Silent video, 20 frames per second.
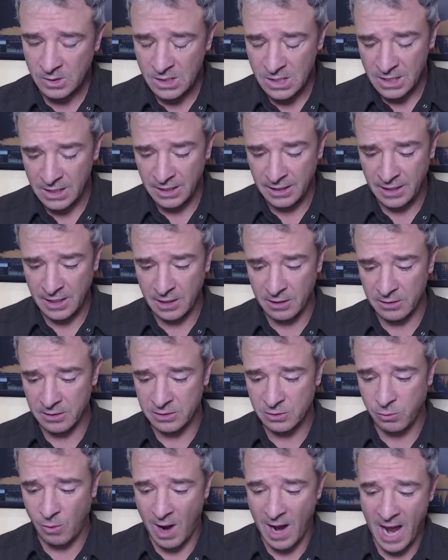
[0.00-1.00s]
And
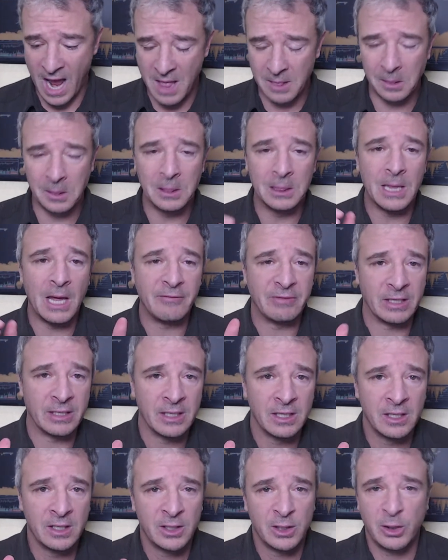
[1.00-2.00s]
here's why I love it.
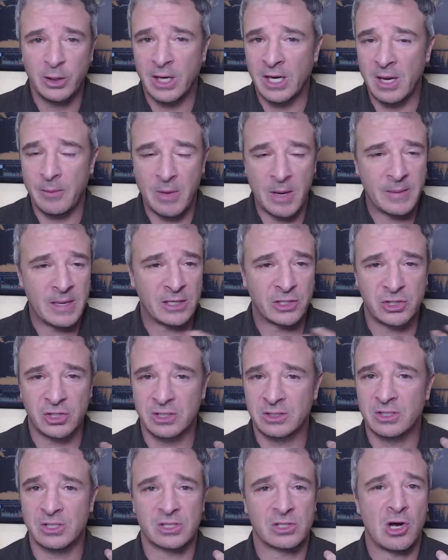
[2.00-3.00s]
You guys, maybe I
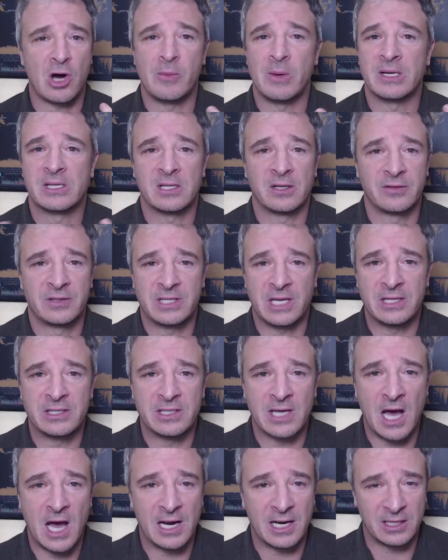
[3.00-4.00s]
should just call myself
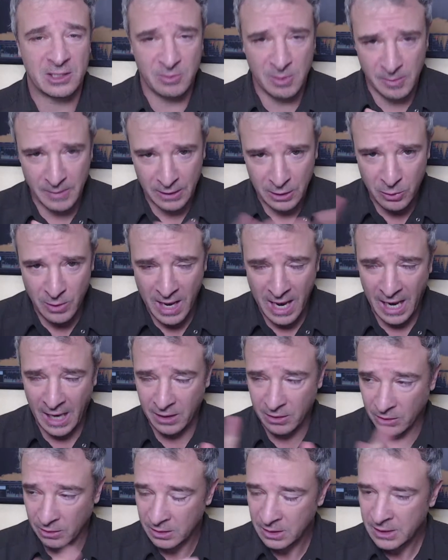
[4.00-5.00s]
Zenzare. This would be my new
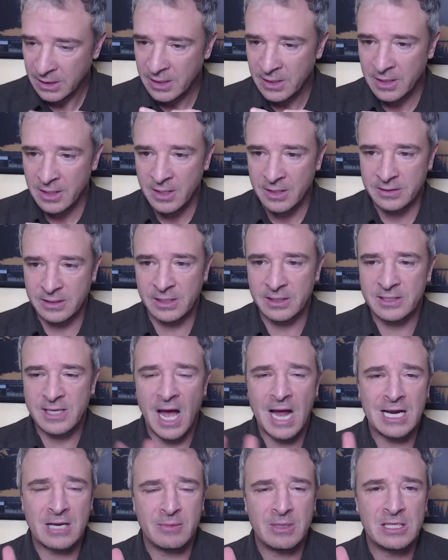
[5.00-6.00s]
handle.
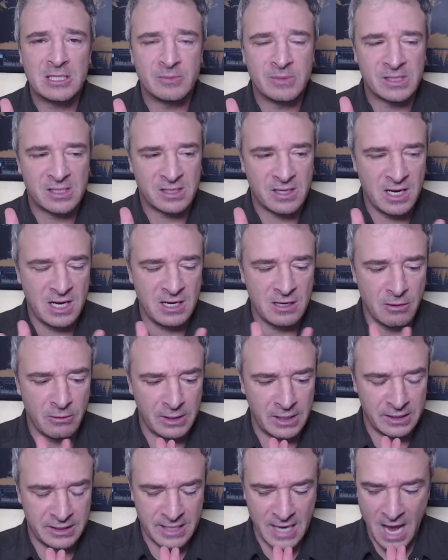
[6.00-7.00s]
Zenzare means mosquito
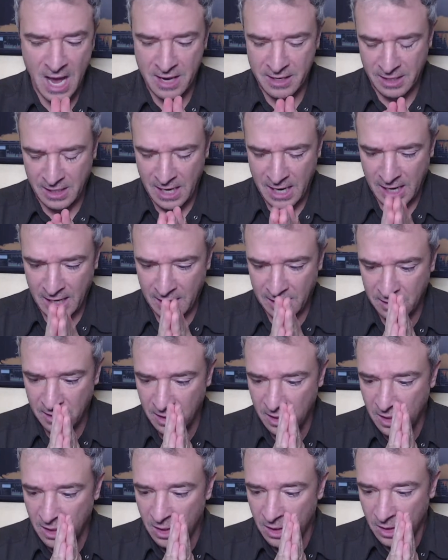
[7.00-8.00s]
in Italian, and
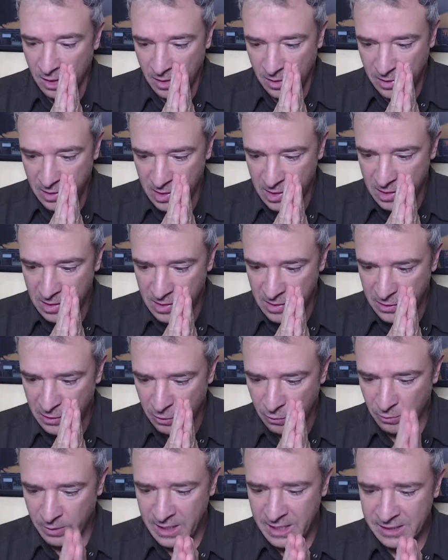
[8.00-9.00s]
the
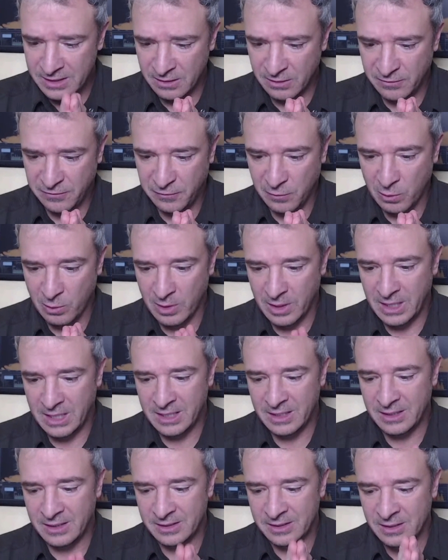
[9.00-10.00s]
the reason for it
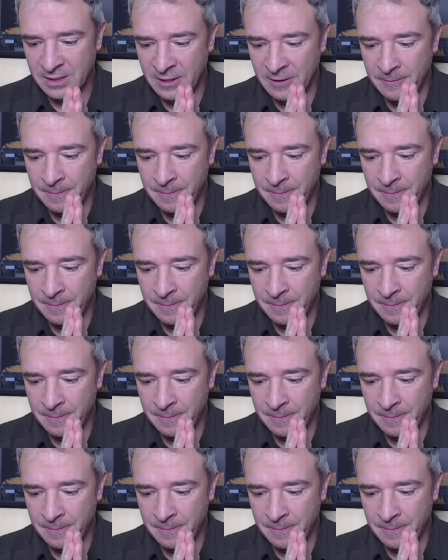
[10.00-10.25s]
is,